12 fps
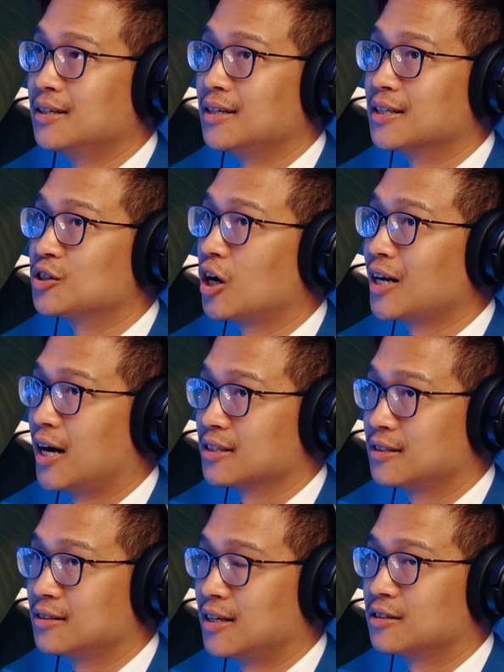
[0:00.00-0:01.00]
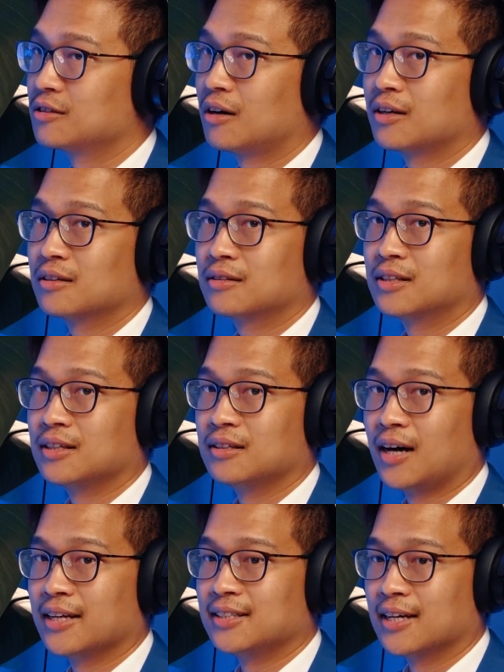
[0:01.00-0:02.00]
is not us. It's not
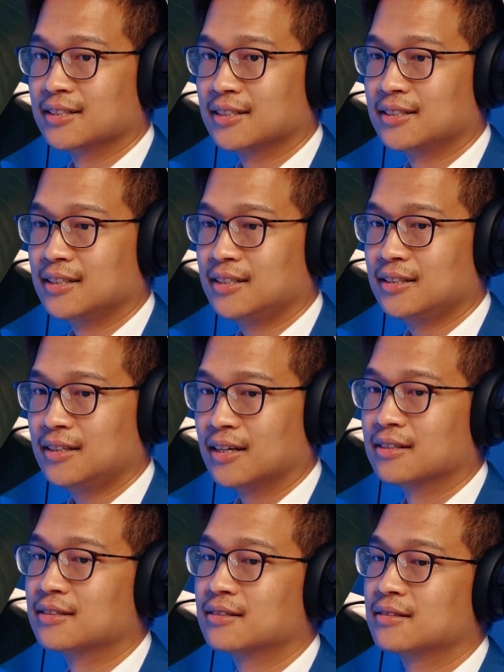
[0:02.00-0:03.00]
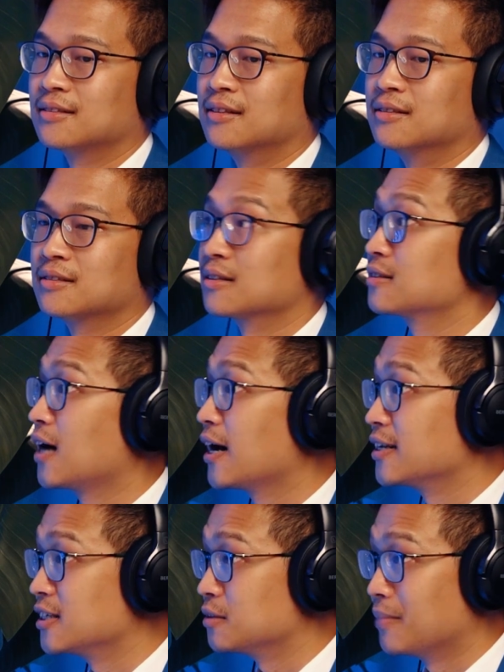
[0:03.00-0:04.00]
the identity. It's the
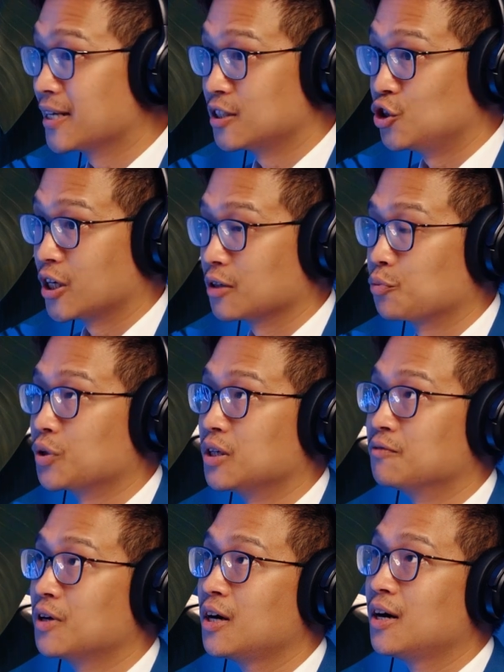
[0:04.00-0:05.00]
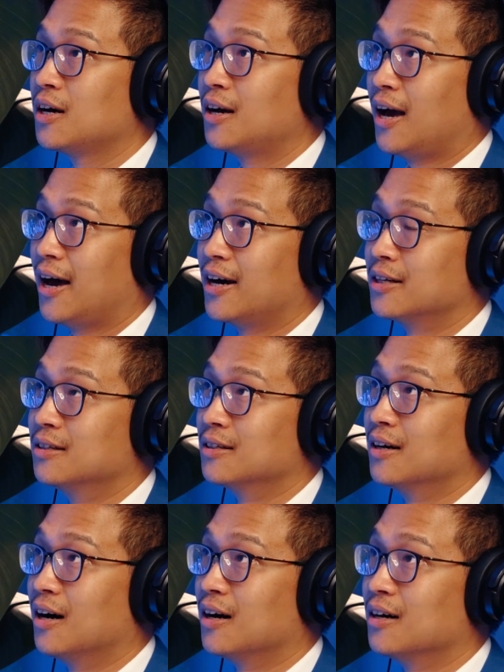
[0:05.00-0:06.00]
society's messaging. We've
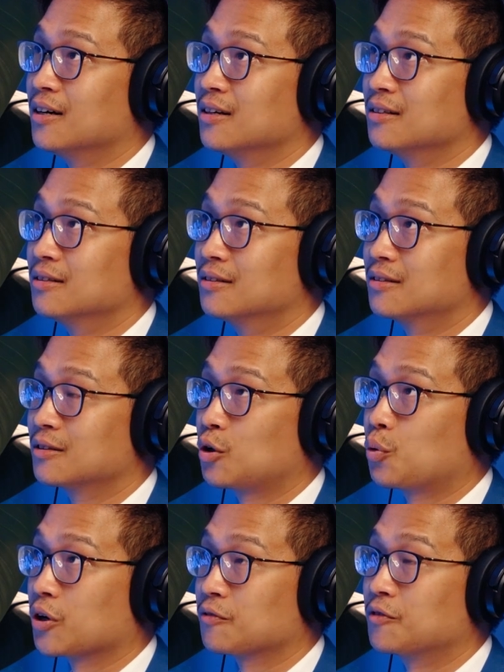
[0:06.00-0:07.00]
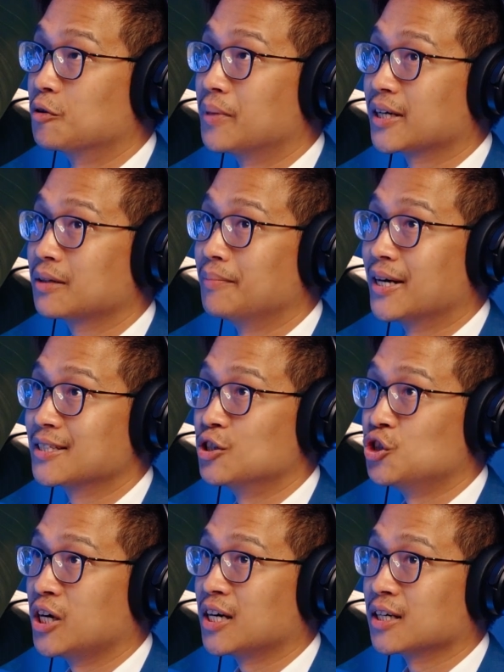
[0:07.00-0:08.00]
had queerphobic
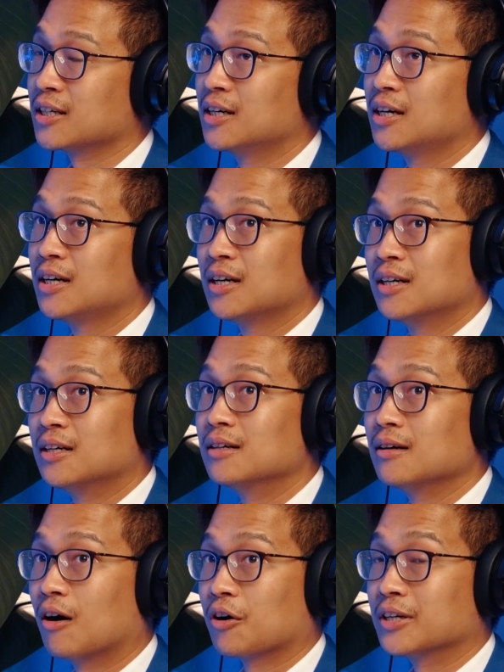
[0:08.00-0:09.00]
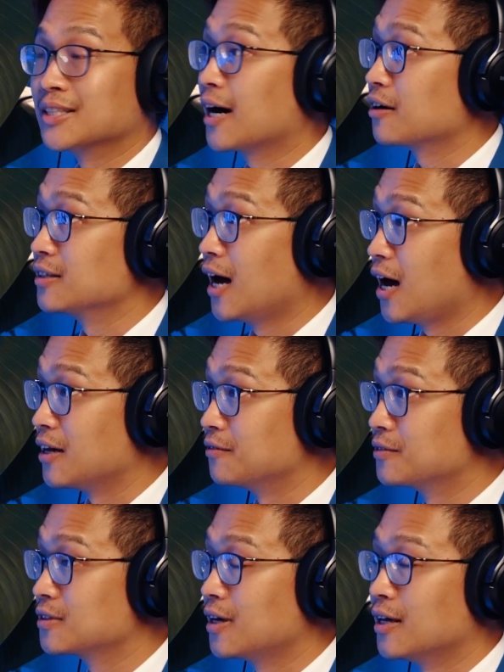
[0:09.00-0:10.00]
messaging our entire
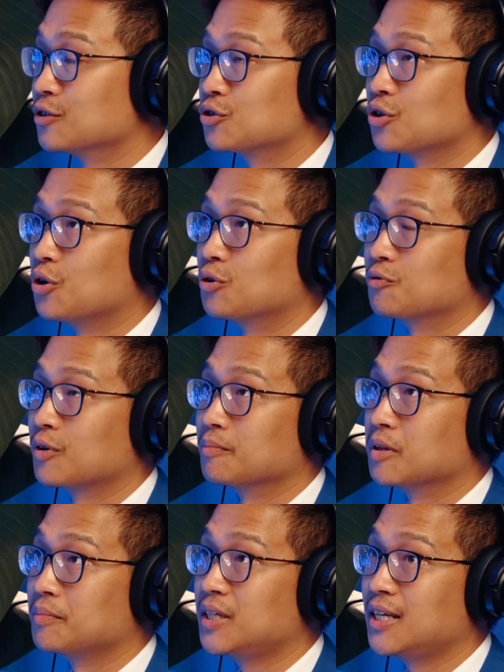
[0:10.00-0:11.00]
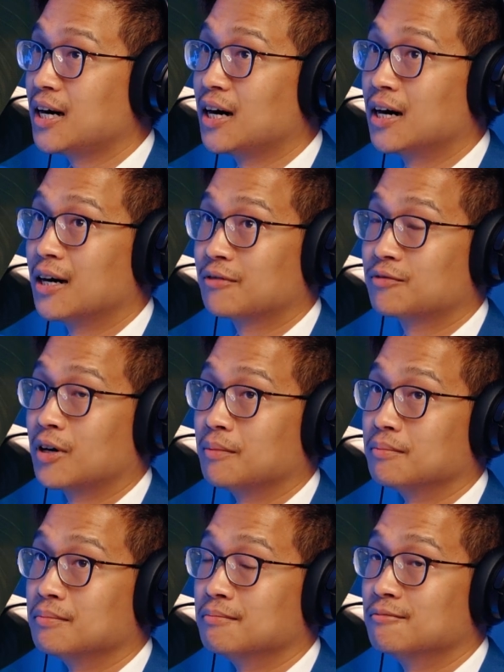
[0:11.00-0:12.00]
lives. And so from the media,
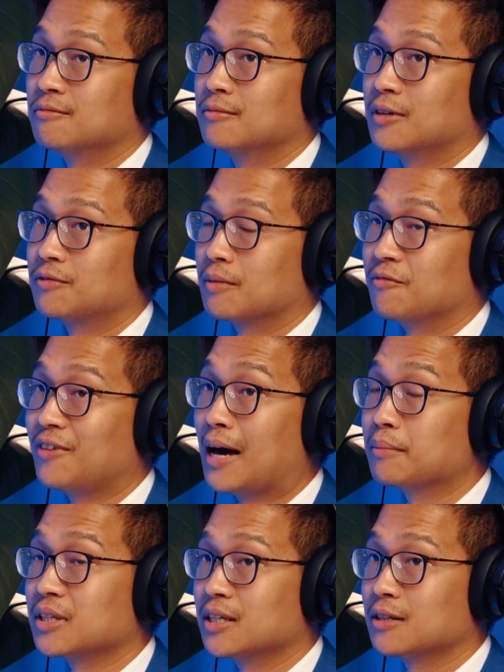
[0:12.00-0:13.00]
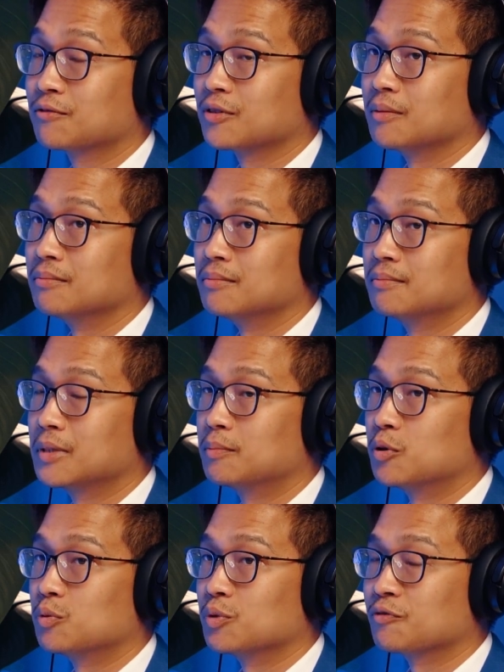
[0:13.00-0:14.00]
from family, from
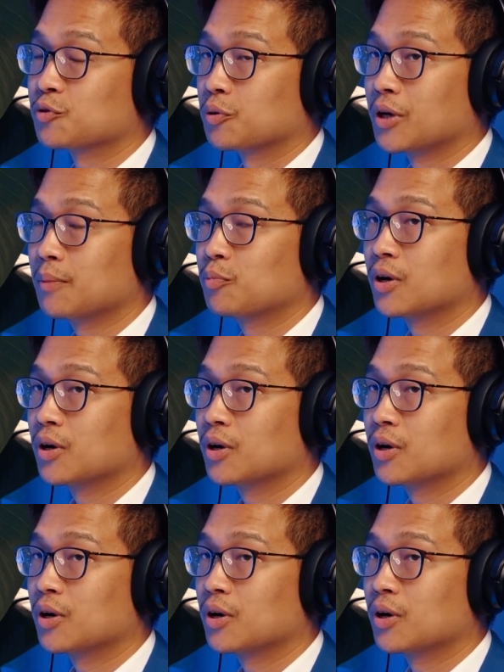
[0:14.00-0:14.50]
people we've grown up